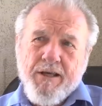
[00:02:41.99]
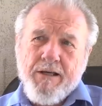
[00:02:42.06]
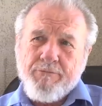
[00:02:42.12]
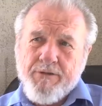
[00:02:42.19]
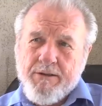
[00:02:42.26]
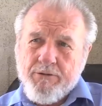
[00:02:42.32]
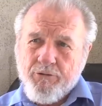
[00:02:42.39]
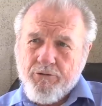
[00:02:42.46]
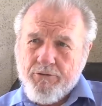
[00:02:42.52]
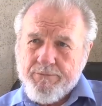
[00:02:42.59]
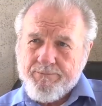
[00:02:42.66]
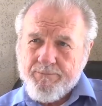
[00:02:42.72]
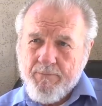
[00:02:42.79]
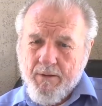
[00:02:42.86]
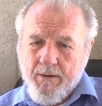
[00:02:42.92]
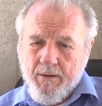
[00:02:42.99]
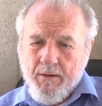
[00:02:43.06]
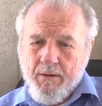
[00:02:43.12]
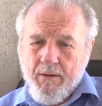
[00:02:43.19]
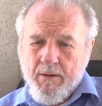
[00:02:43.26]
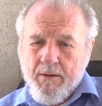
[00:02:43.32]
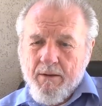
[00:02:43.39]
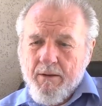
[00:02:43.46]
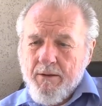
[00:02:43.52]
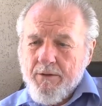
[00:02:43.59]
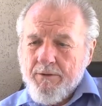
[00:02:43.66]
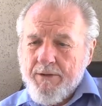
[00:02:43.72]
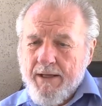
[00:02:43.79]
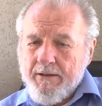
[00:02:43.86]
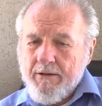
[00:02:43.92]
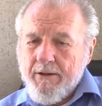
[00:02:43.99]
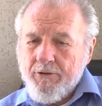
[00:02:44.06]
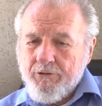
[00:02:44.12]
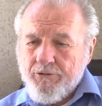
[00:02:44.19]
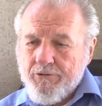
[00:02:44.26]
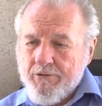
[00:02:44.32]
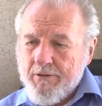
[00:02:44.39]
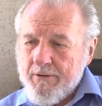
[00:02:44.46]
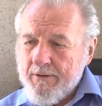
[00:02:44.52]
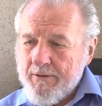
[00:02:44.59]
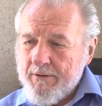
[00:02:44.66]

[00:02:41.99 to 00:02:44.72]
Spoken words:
evidence that list